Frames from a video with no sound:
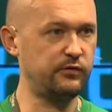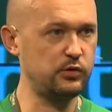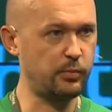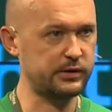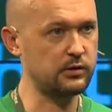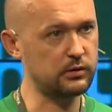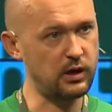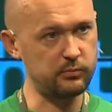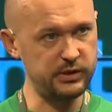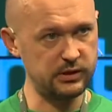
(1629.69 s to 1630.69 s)
for your
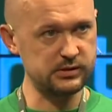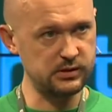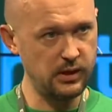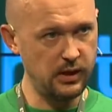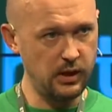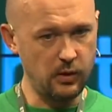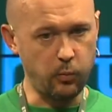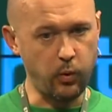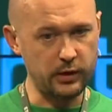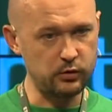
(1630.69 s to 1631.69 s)
particular Orbitas,
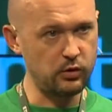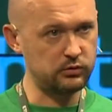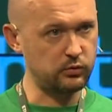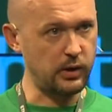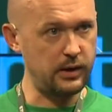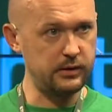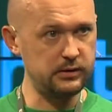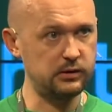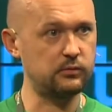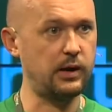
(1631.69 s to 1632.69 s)
what you're going to
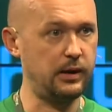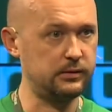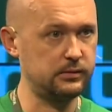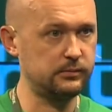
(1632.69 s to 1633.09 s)
read and write.